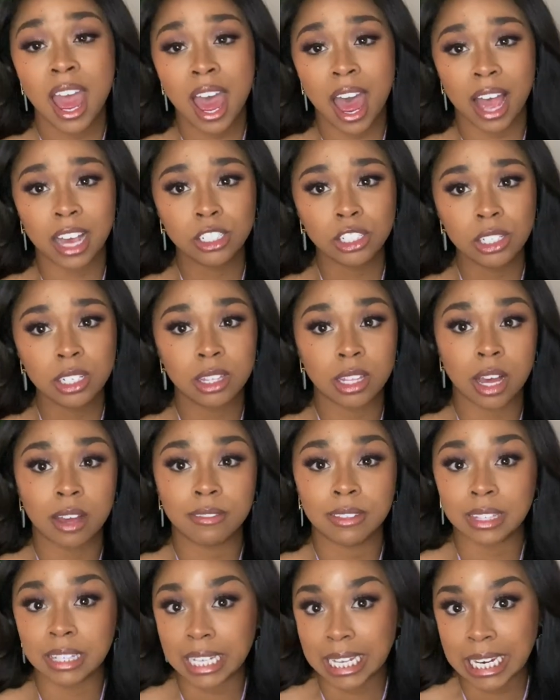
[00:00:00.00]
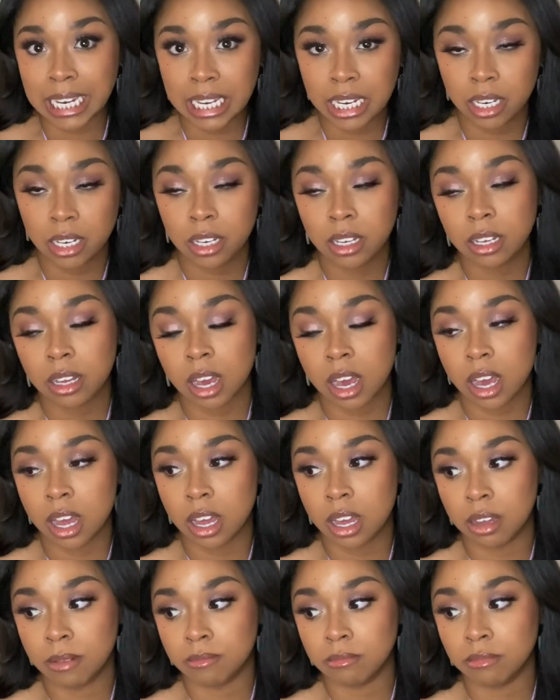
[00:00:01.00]
I actually love linen
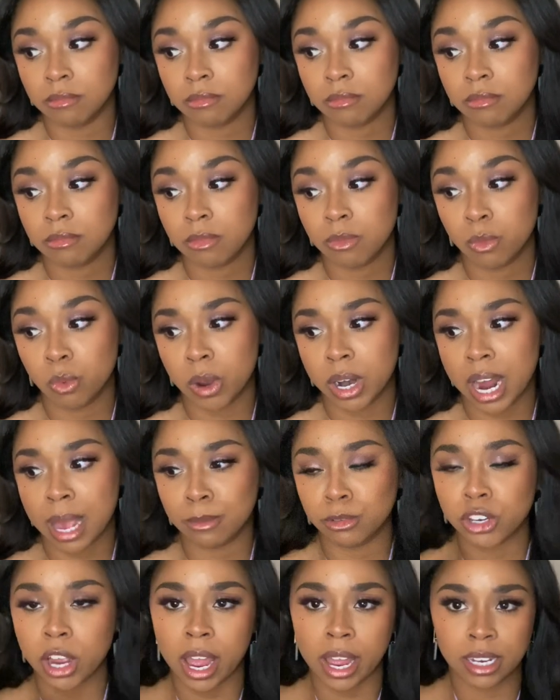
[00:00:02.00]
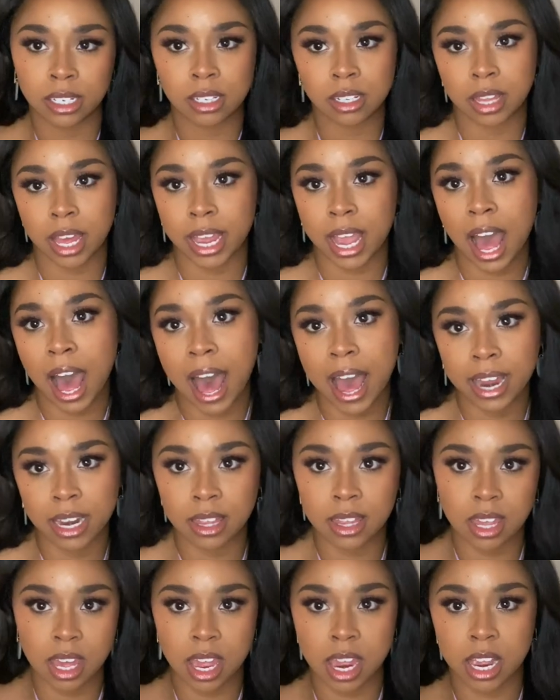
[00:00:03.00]
um, when I'm trying to like
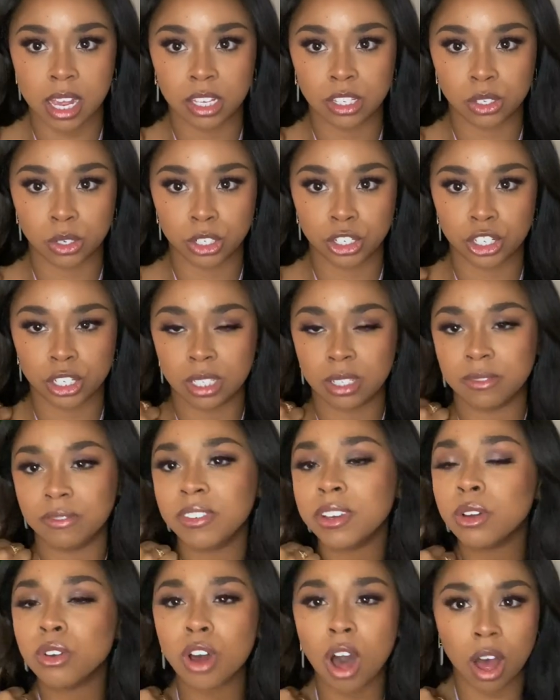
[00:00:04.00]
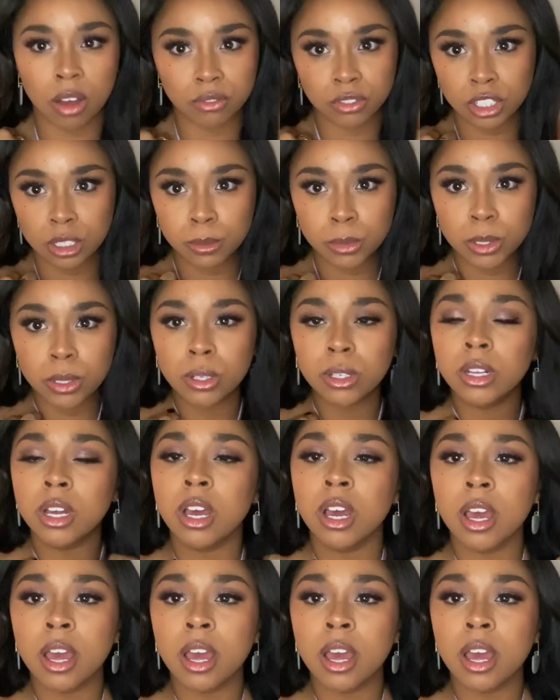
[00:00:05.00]
hide things or just feel comfortable,